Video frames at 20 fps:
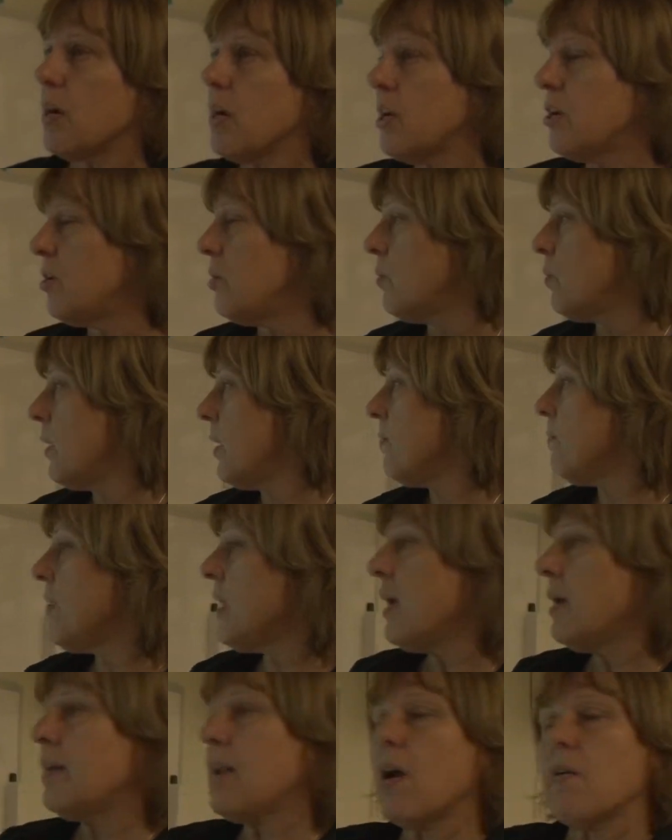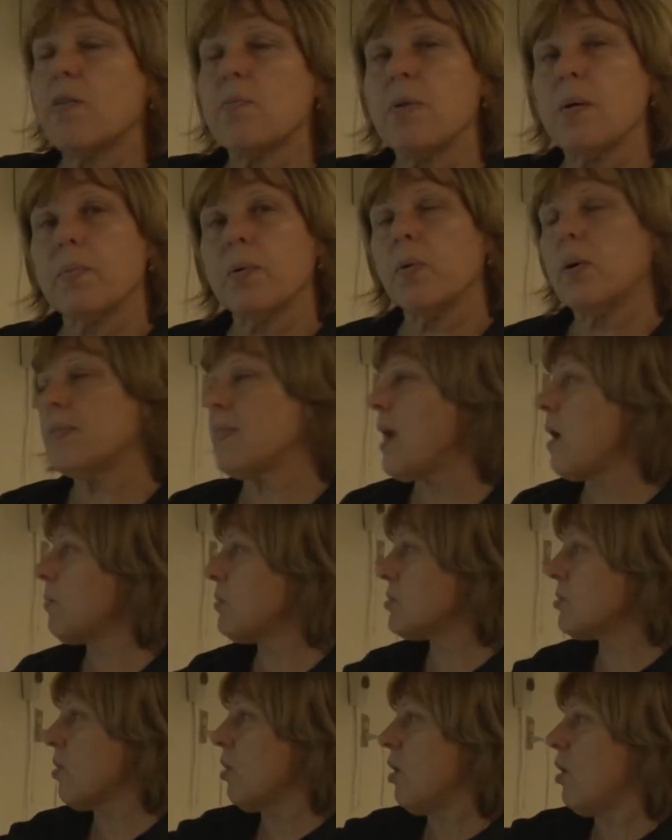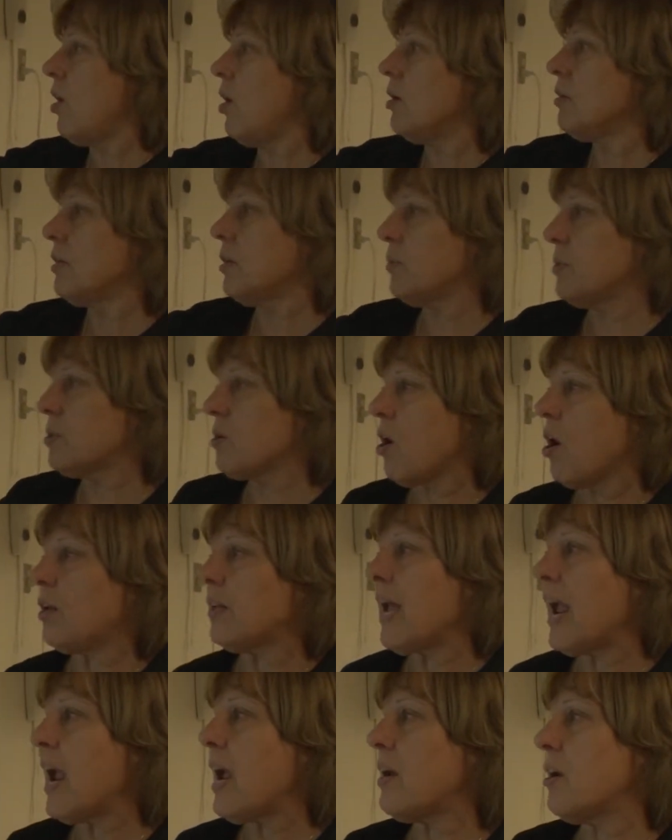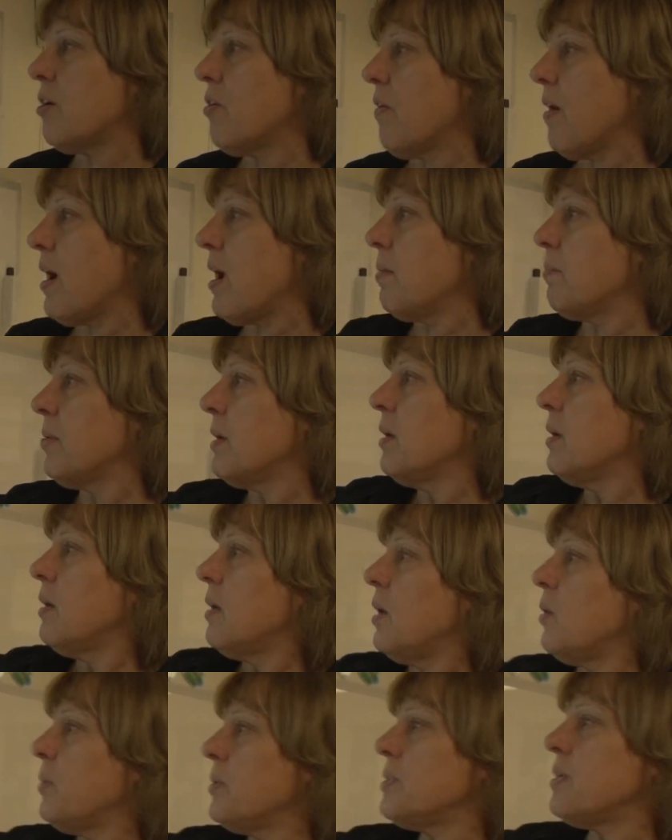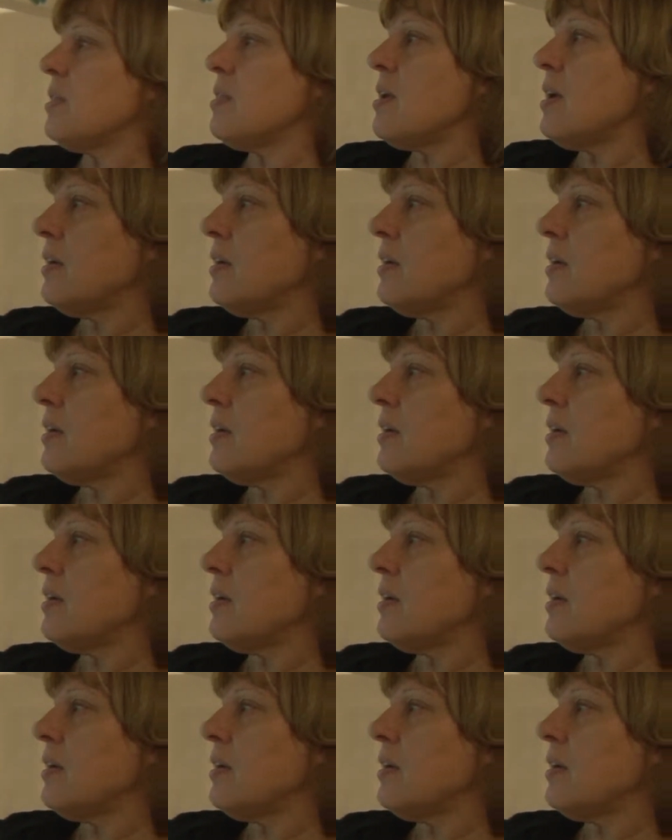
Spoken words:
and a new one. Now remember what that was called. It was called anagram. It was in the